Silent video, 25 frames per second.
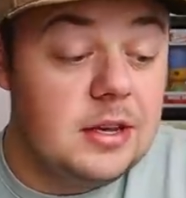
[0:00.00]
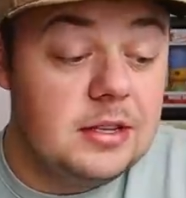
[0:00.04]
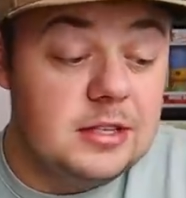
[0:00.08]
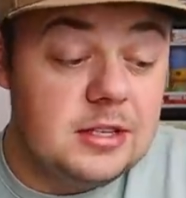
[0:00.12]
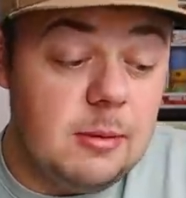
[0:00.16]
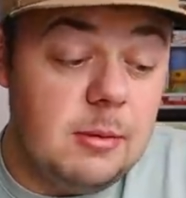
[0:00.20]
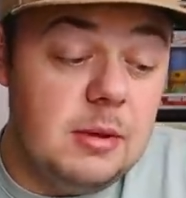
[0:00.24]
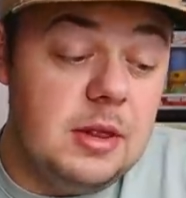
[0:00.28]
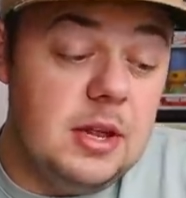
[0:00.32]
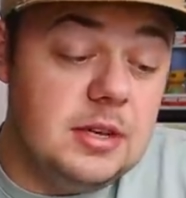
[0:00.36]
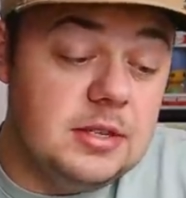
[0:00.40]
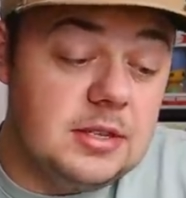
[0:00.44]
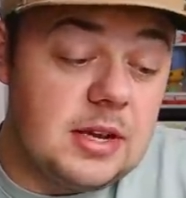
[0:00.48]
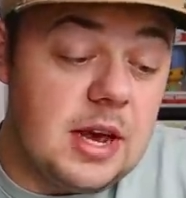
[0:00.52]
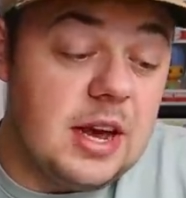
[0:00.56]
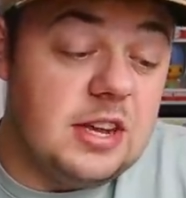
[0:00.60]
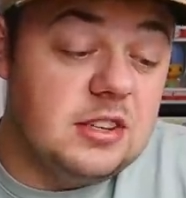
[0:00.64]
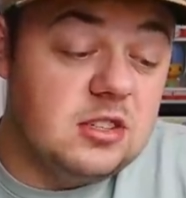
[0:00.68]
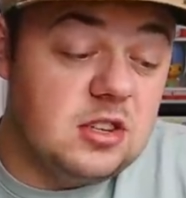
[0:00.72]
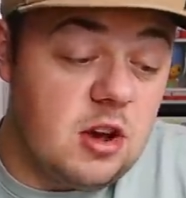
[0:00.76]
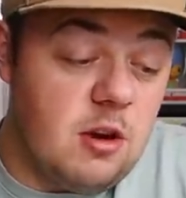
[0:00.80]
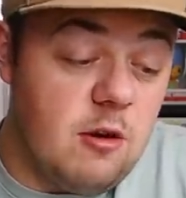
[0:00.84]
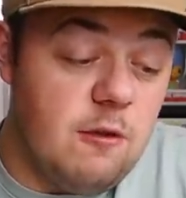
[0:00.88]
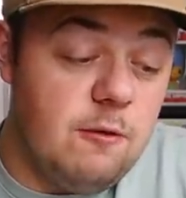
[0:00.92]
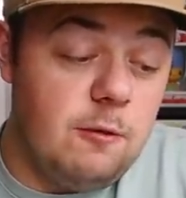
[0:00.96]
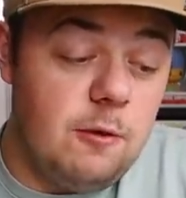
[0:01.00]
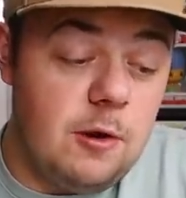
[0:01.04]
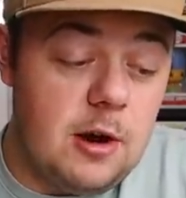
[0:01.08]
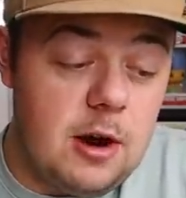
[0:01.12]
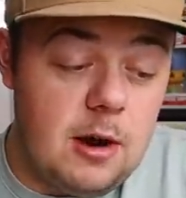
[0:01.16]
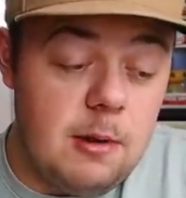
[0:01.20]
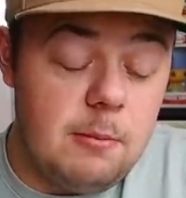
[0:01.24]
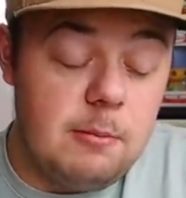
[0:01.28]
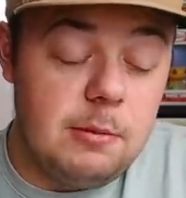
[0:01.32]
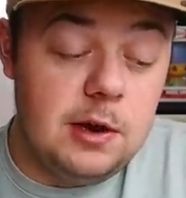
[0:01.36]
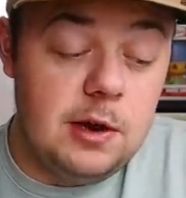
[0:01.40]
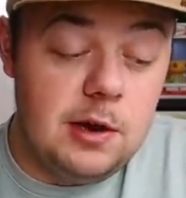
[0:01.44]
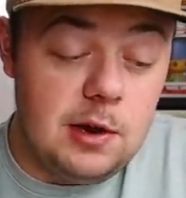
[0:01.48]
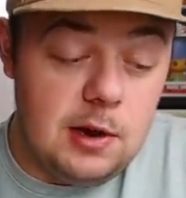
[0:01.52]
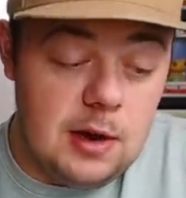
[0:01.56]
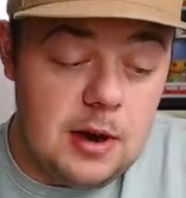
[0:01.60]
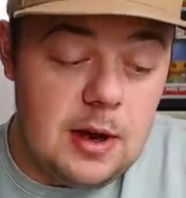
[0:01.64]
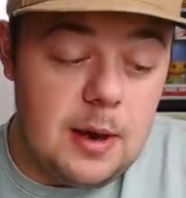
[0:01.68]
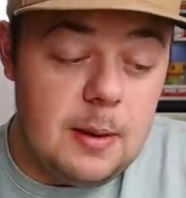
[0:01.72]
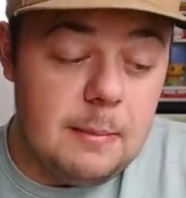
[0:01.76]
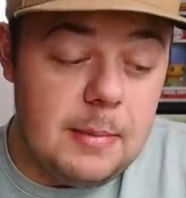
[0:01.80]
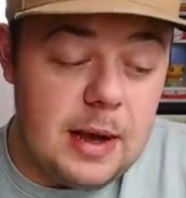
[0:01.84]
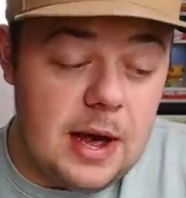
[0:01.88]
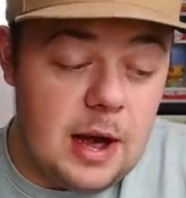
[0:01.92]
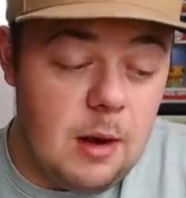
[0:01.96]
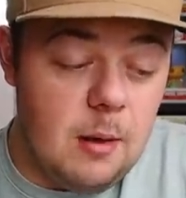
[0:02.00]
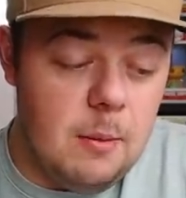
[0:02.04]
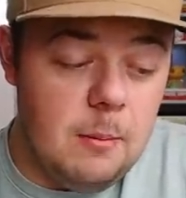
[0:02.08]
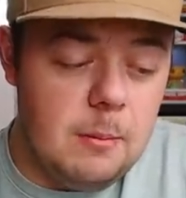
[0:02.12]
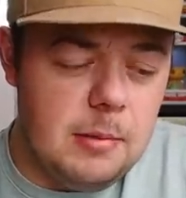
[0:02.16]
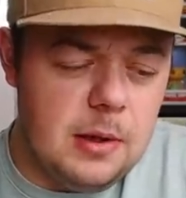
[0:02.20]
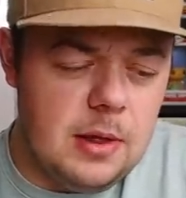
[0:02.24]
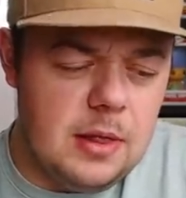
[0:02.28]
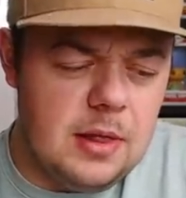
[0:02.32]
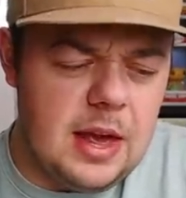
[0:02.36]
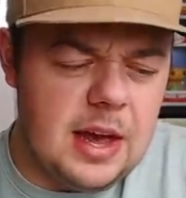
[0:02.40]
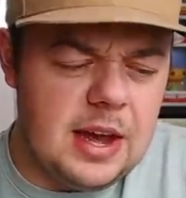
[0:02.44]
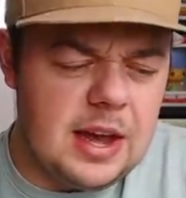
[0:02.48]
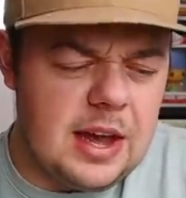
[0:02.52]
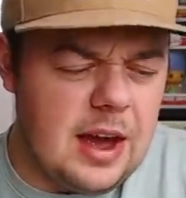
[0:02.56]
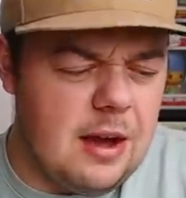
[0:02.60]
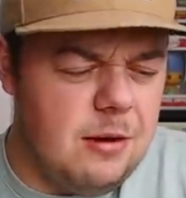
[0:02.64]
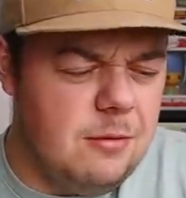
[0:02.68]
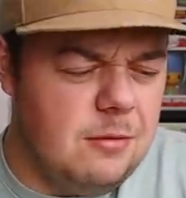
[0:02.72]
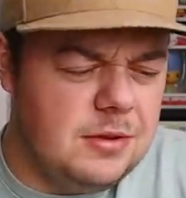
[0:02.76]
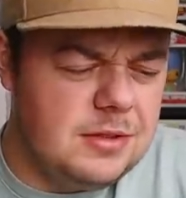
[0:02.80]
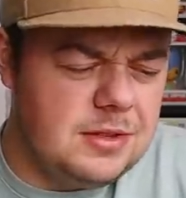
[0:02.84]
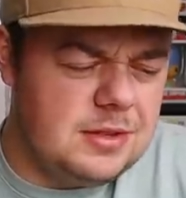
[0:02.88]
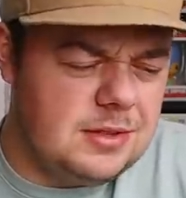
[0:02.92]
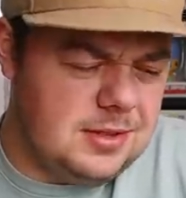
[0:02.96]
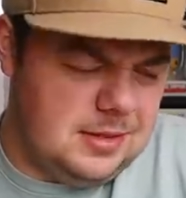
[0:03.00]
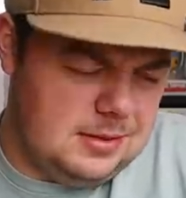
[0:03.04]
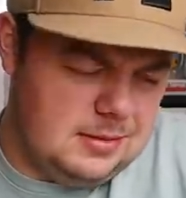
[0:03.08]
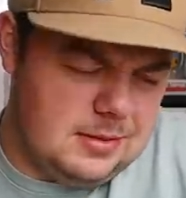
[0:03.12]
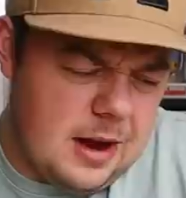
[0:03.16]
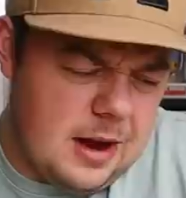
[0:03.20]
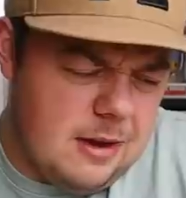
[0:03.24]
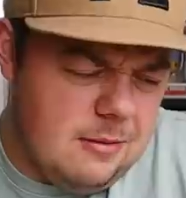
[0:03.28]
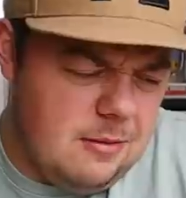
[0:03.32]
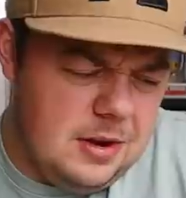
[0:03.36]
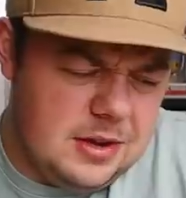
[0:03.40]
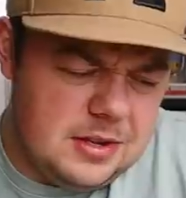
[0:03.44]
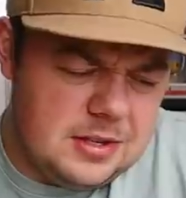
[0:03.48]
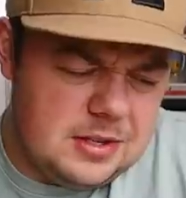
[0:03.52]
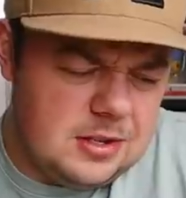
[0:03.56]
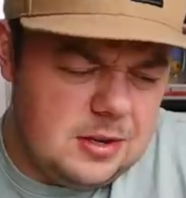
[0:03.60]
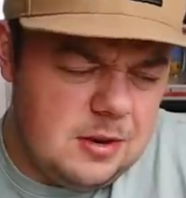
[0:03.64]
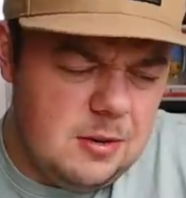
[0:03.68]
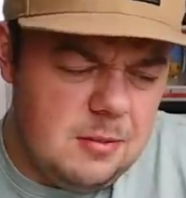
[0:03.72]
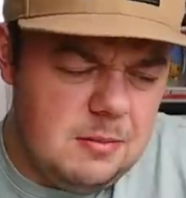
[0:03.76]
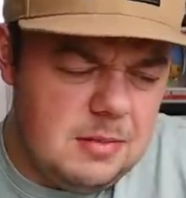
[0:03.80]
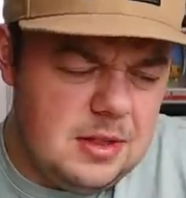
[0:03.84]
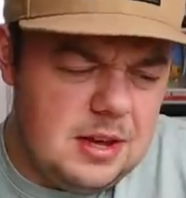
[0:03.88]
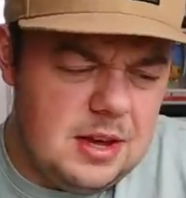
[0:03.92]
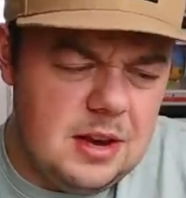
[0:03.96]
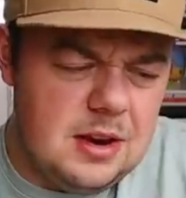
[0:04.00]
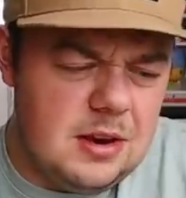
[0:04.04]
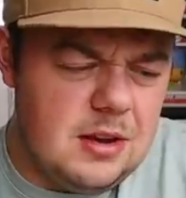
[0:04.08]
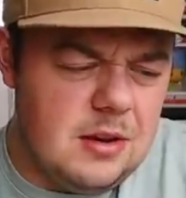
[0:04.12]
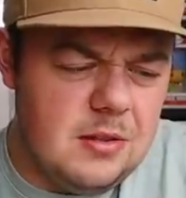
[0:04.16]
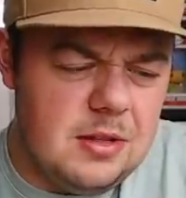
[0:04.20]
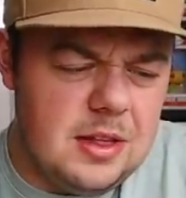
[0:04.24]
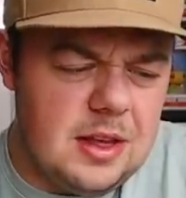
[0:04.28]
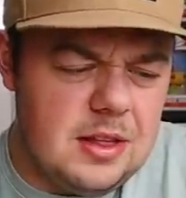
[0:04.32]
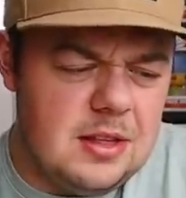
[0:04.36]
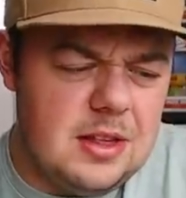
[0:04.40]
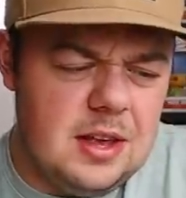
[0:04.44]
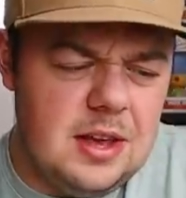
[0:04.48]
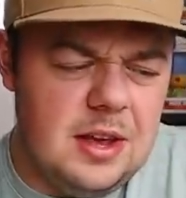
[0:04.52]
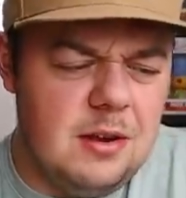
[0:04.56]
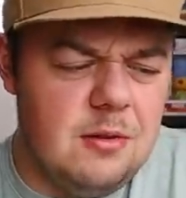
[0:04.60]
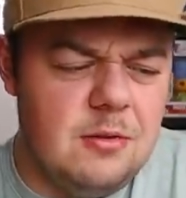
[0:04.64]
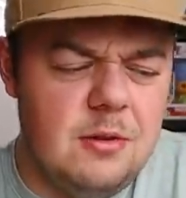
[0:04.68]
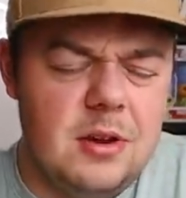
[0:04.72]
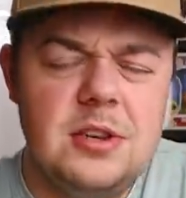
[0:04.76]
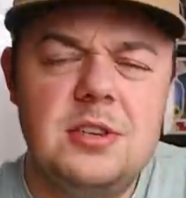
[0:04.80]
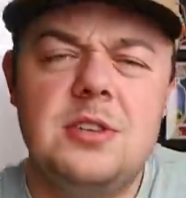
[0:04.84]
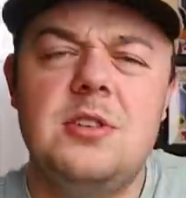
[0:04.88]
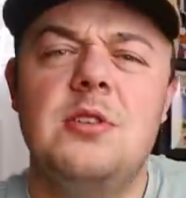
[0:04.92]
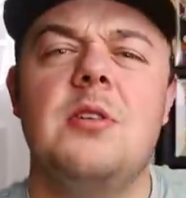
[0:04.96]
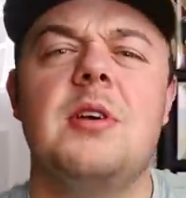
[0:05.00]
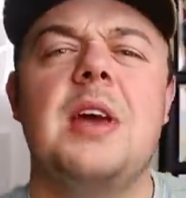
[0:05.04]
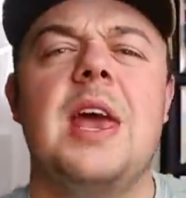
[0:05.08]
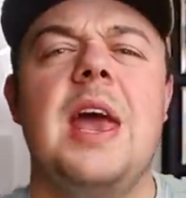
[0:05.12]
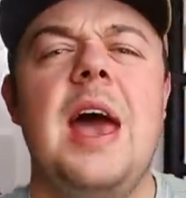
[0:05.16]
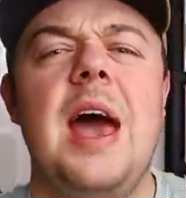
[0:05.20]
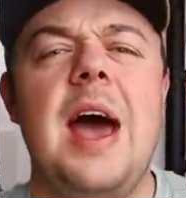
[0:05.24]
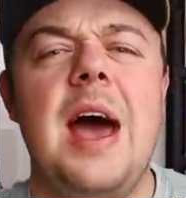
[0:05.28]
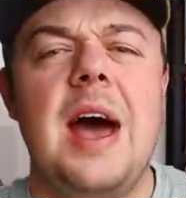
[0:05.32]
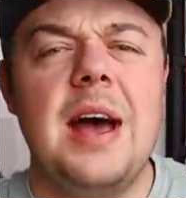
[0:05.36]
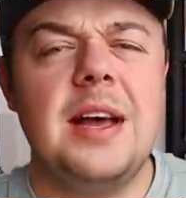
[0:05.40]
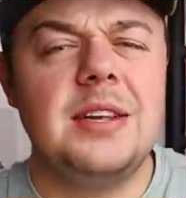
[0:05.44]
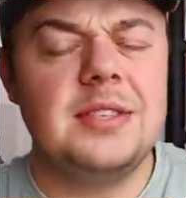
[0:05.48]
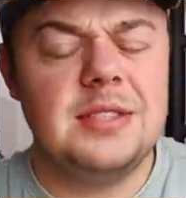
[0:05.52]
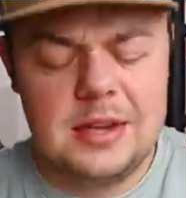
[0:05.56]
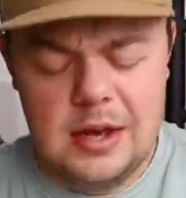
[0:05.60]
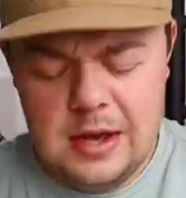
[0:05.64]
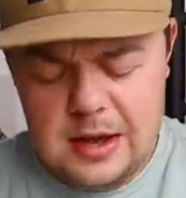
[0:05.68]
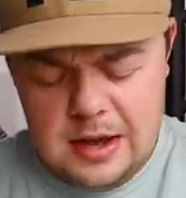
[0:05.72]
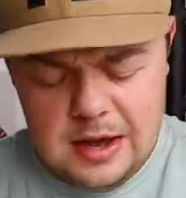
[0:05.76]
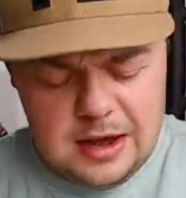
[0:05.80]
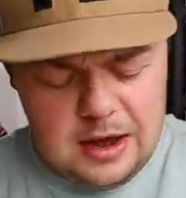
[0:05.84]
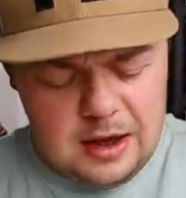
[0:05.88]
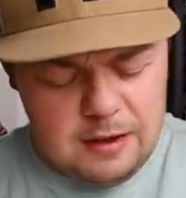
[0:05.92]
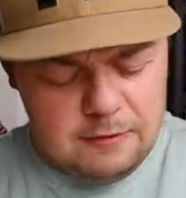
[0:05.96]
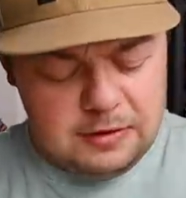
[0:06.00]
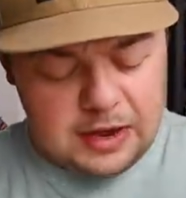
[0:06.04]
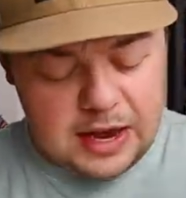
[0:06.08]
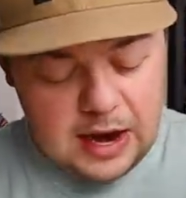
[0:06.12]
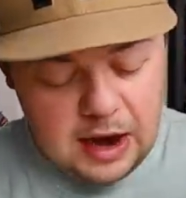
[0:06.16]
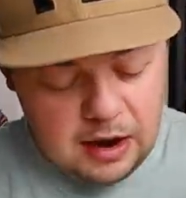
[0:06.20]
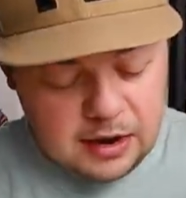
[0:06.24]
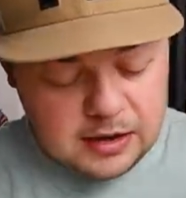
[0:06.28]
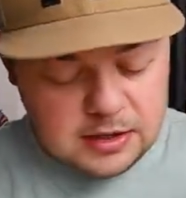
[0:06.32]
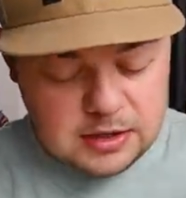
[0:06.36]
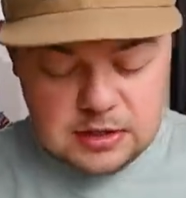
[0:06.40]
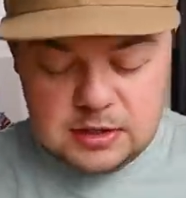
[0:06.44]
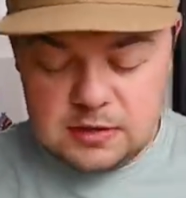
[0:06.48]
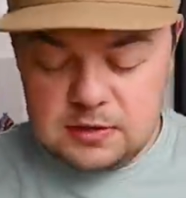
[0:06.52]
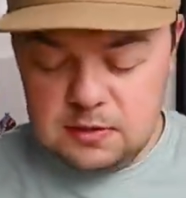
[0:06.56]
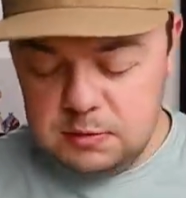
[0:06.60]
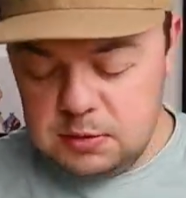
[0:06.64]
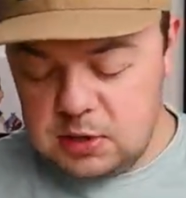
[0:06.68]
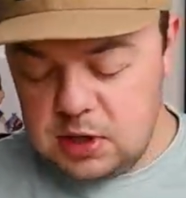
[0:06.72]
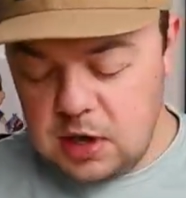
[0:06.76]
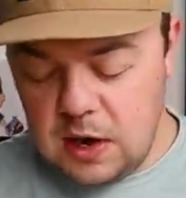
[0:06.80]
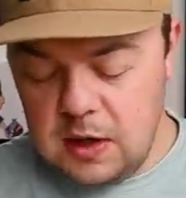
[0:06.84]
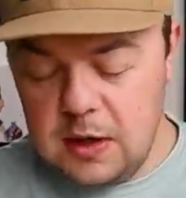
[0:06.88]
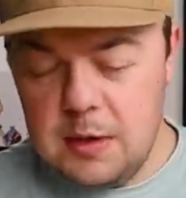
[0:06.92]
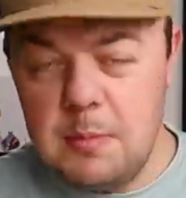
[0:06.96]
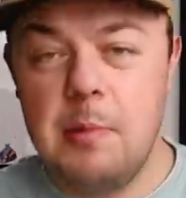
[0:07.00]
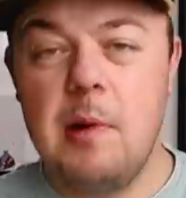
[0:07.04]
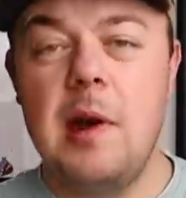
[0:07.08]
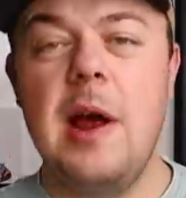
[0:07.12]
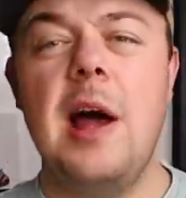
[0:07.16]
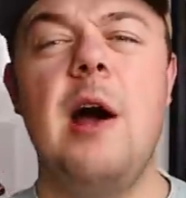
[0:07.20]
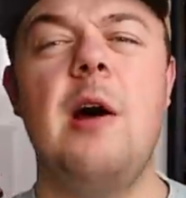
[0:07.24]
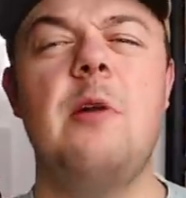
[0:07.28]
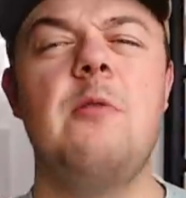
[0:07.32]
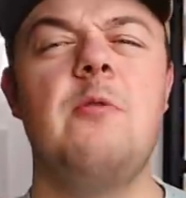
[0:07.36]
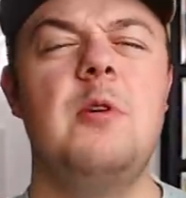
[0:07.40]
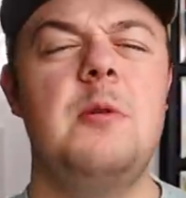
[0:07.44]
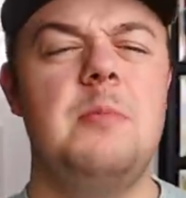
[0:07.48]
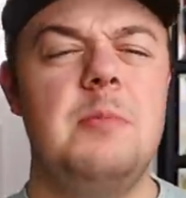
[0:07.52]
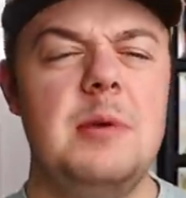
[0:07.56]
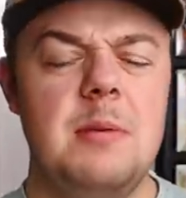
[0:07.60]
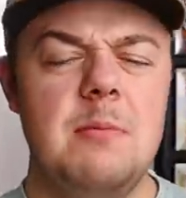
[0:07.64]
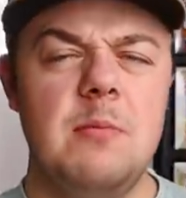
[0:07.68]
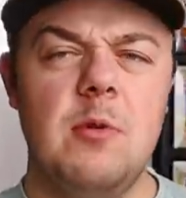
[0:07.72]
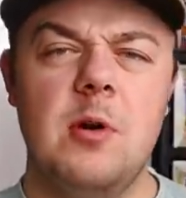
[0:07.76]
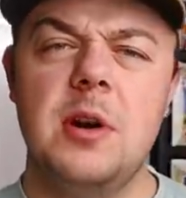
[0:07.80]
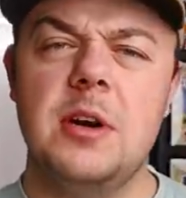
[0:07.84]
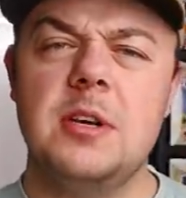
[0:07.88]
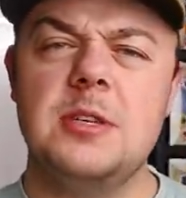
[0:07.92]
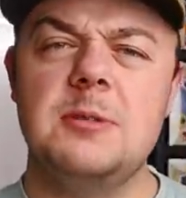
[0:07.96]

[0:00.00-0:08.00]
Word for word: Some of these guys go for a good amount, but like I would I would assume, that, you know, that the original cast of characters from Charlie Brown would be more